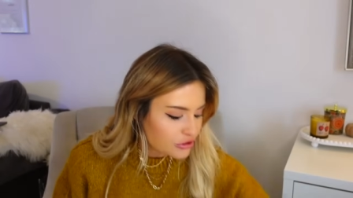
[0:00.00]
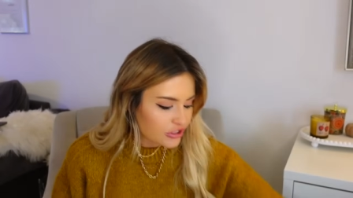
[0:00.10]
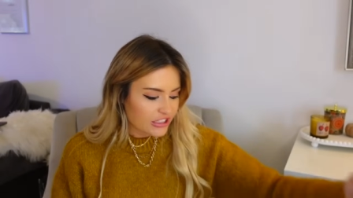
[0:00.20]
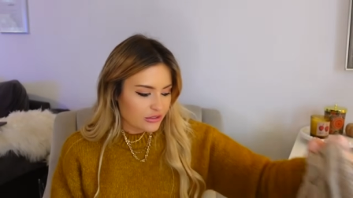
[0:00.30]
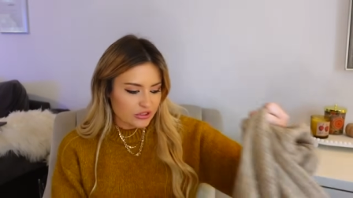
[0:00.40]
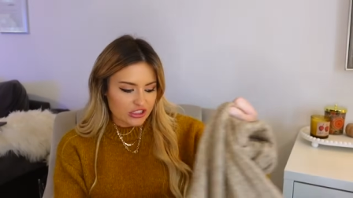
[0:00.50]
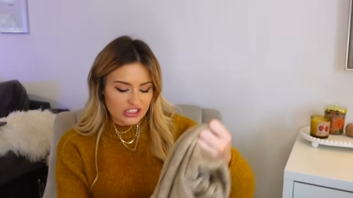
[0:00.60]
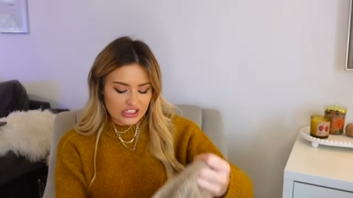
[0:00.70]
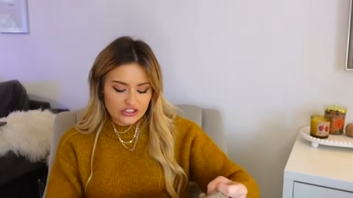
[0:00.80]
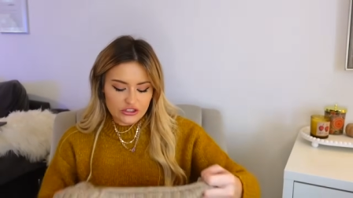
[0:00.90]
dress, which
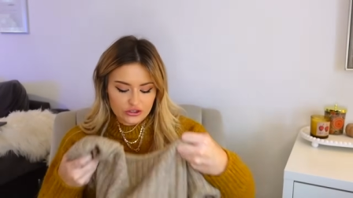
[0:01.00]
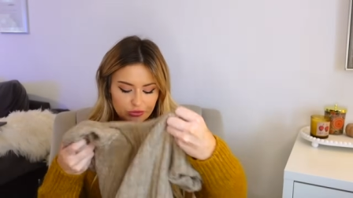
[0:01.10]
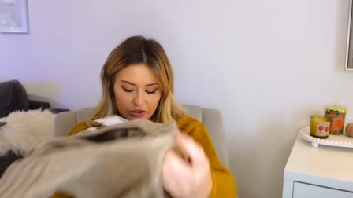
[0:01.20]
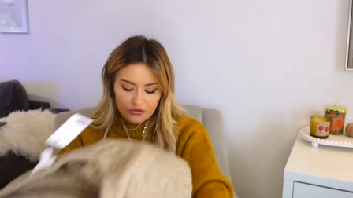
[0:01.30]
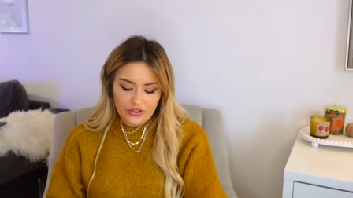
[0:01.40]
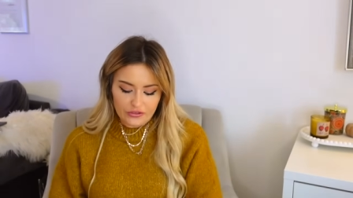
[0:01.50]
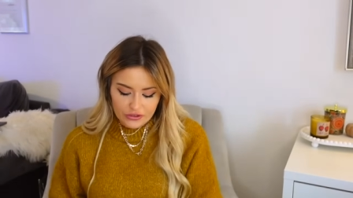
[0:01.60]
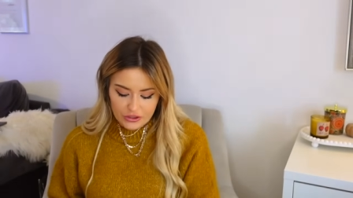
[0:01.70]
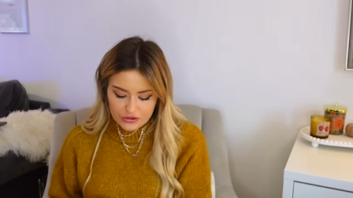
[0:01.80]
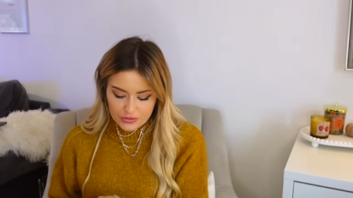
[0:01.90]
is just perfect for those